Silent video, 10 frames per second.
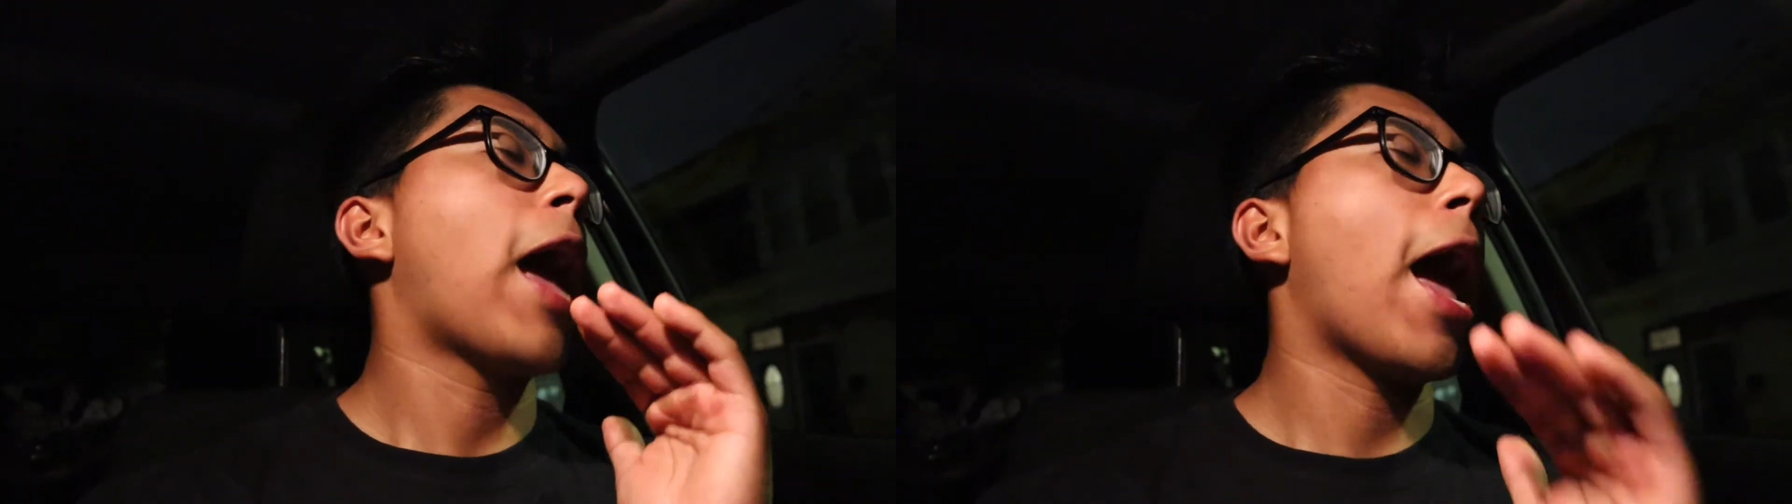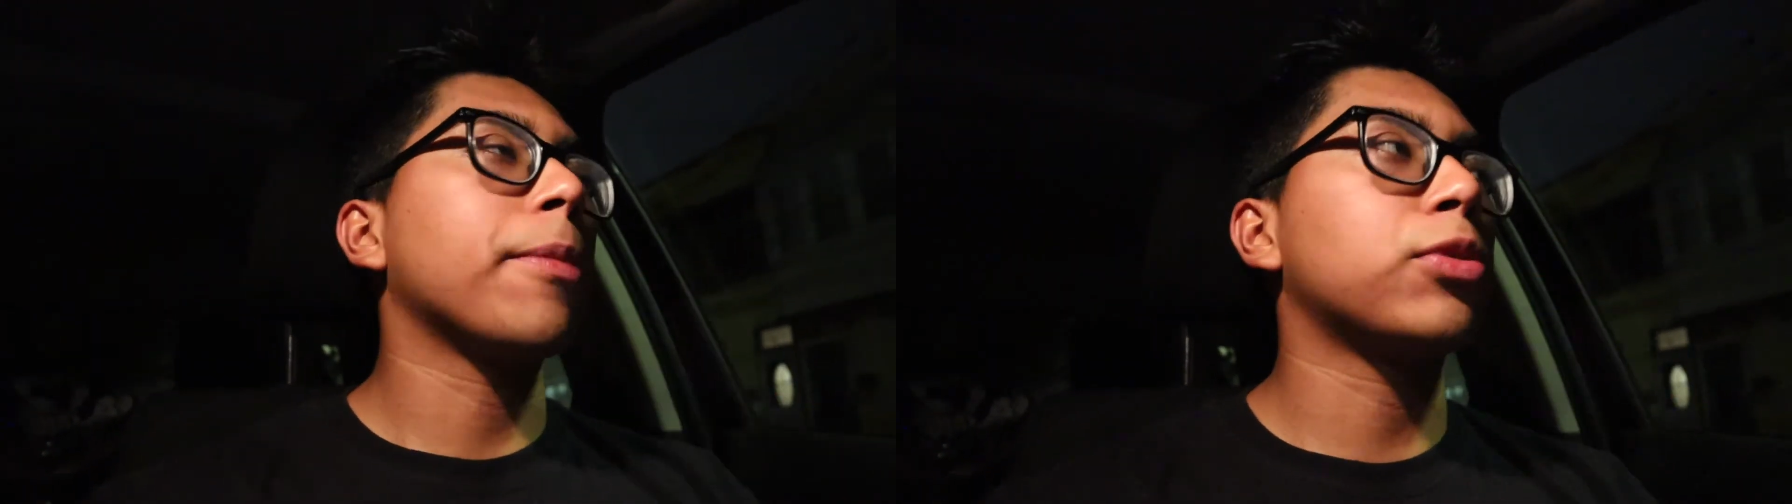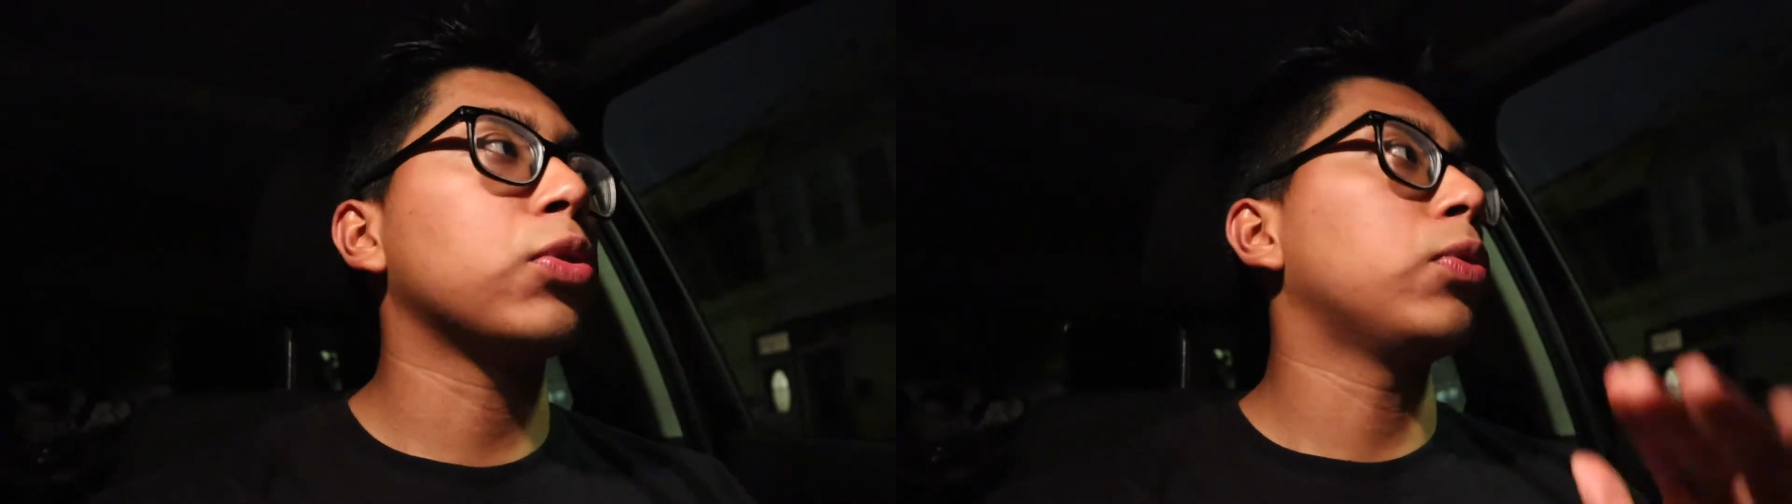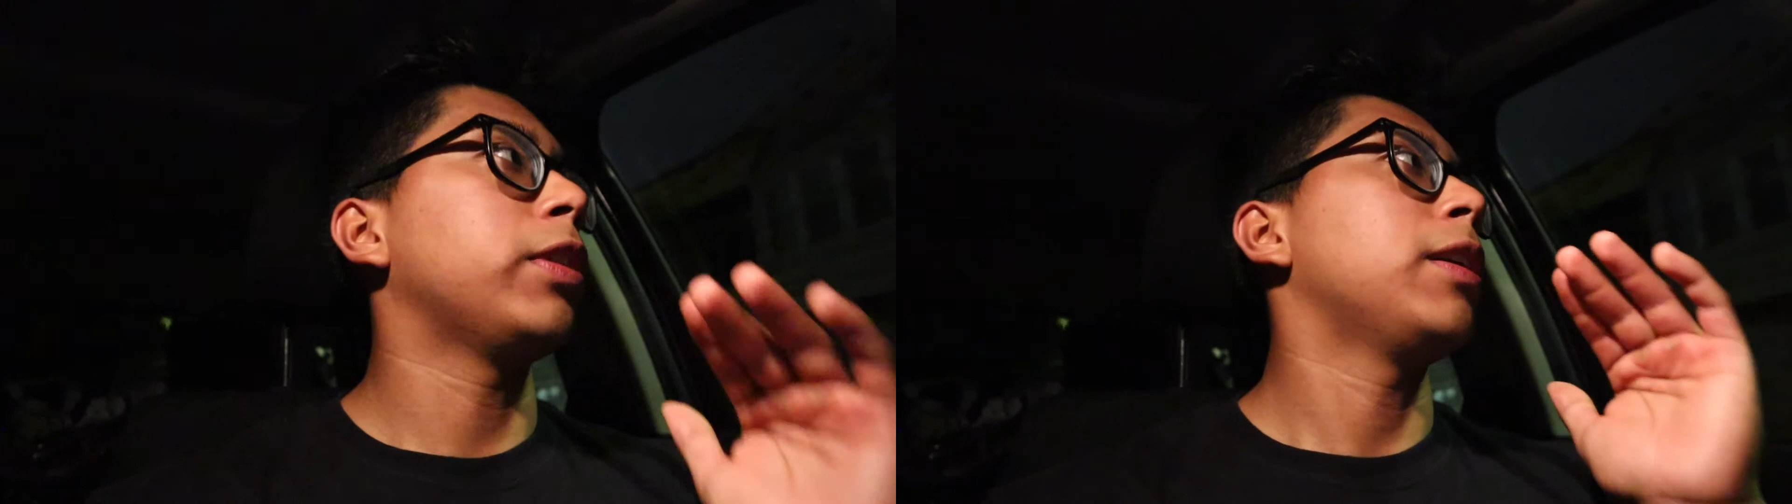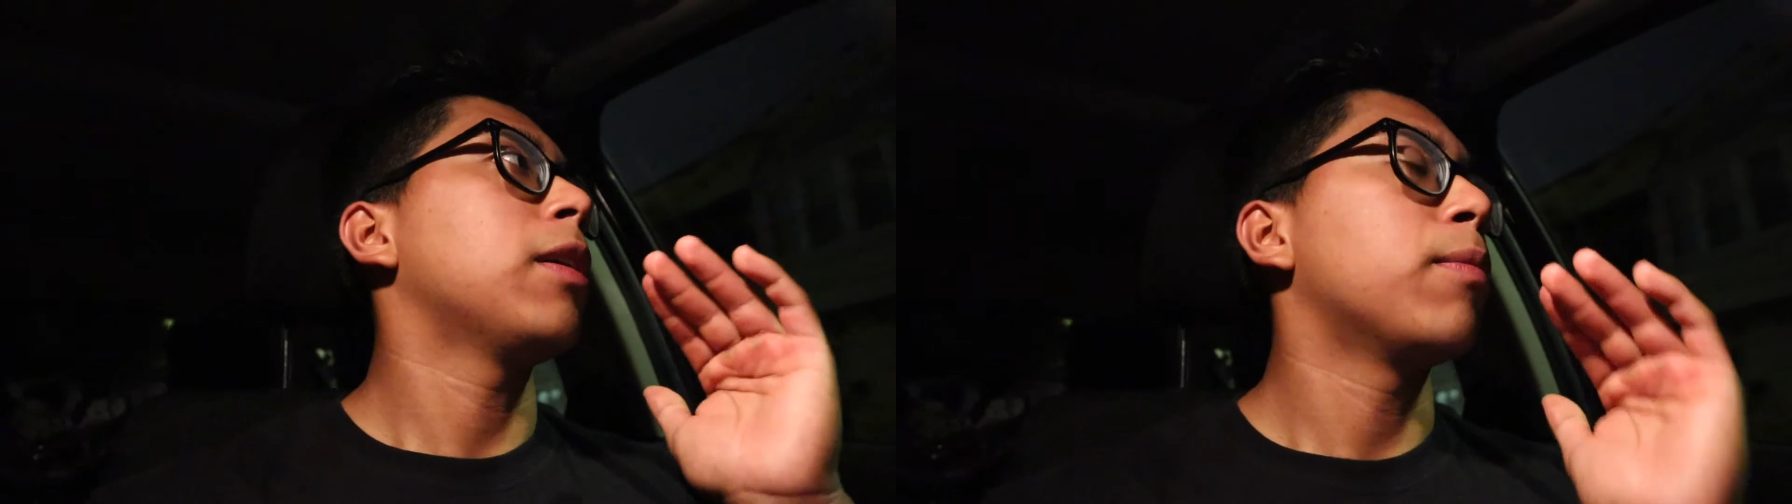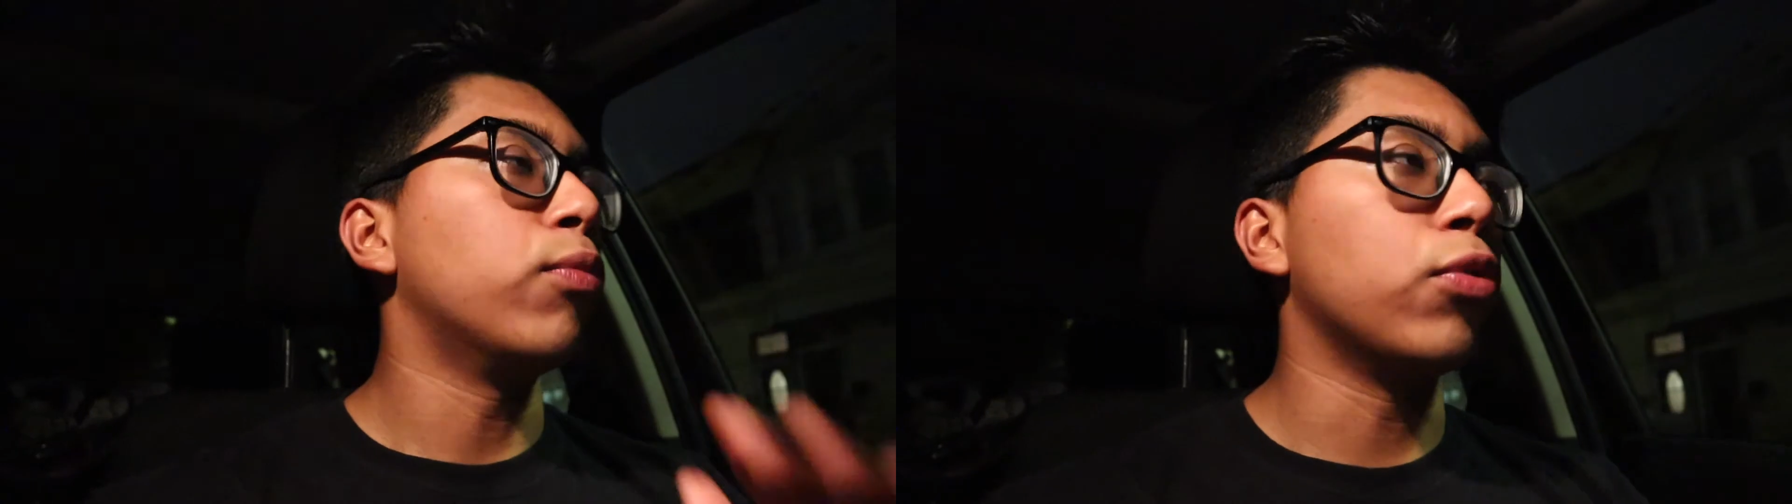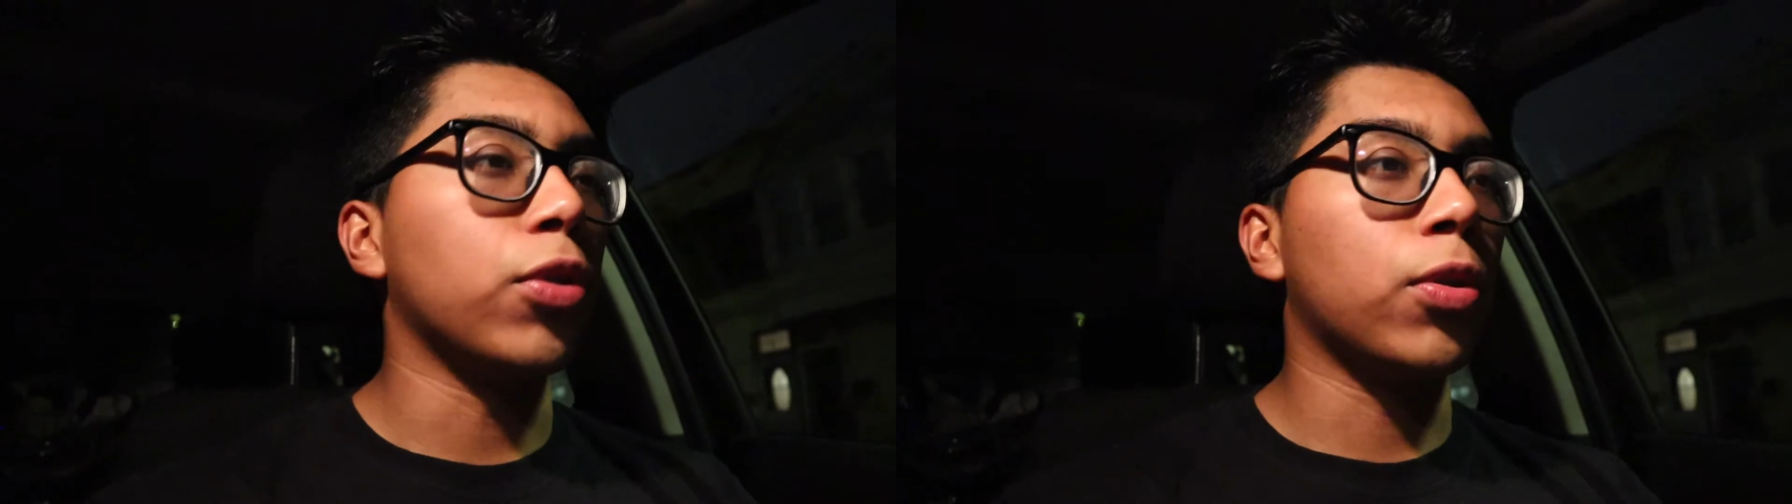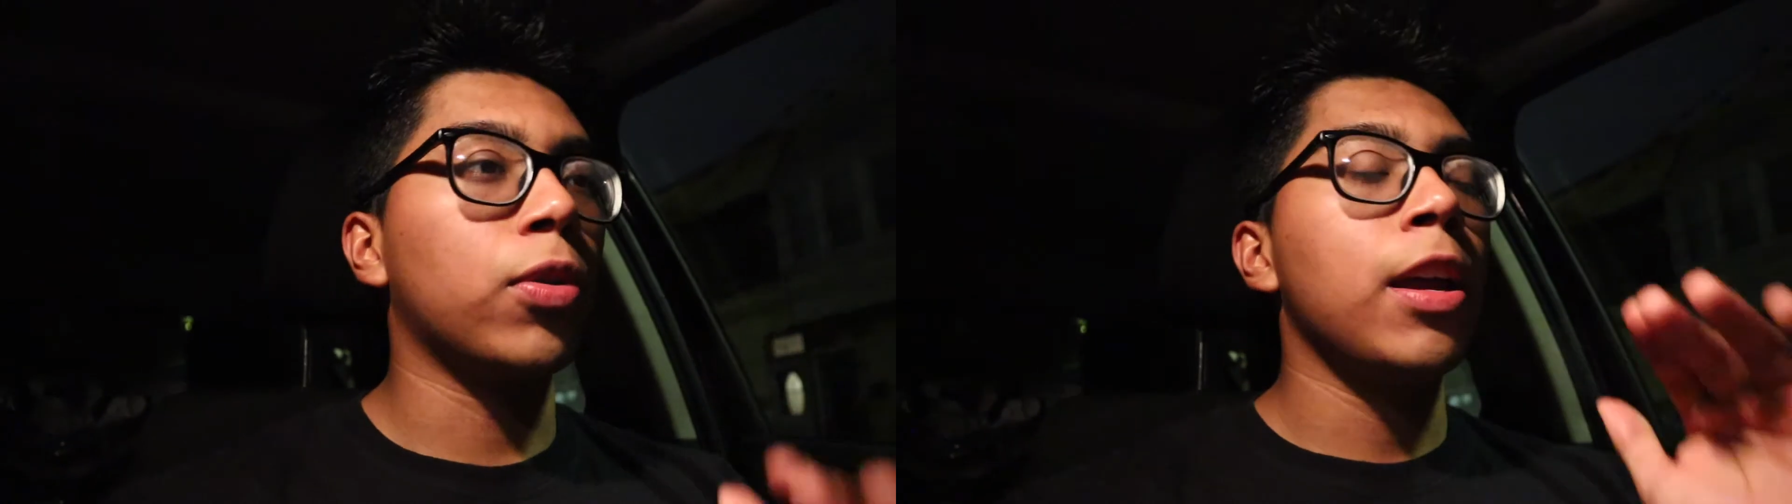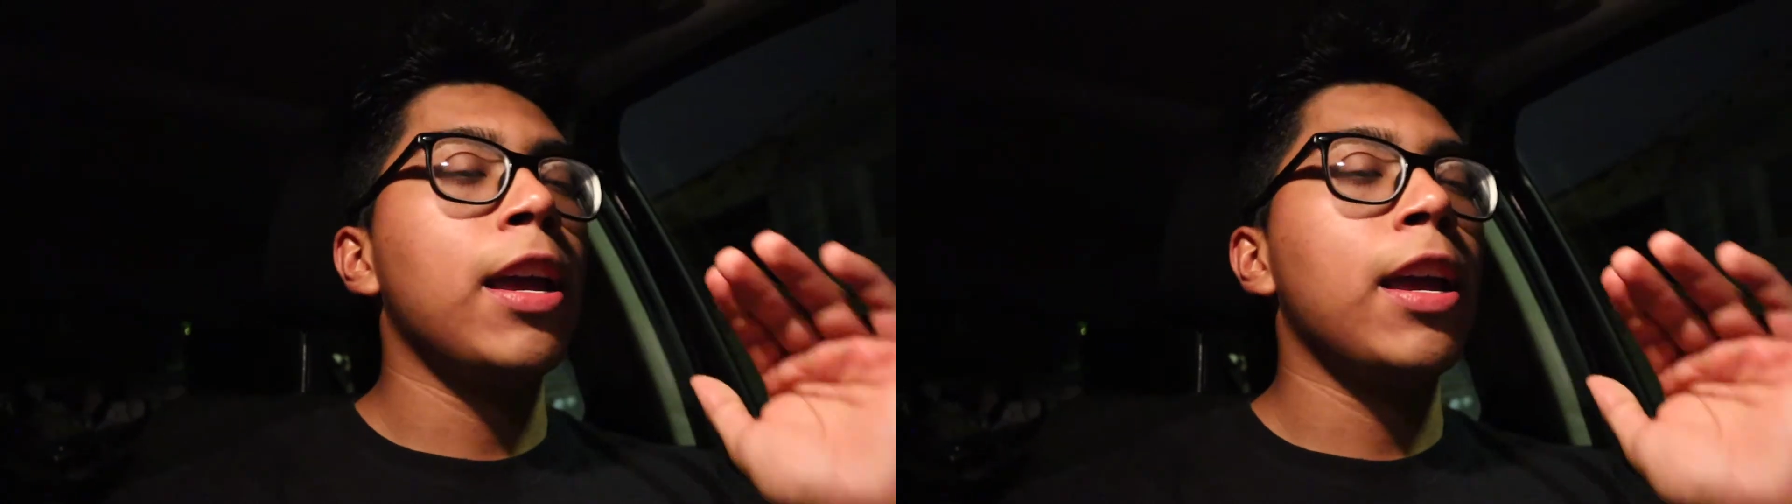absolutely brutal.